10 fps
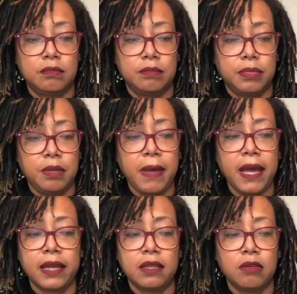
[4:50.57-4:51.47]
put it back
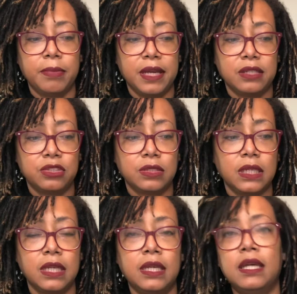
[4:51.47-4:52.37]
in your pantry.
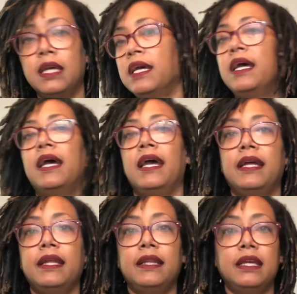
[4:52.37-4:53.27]

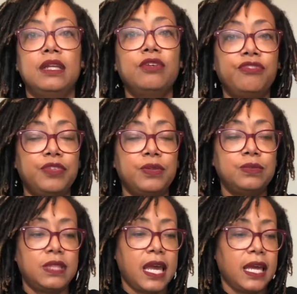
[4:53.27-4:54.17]
And in a few
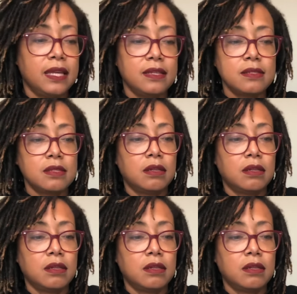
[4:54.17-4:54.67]
days,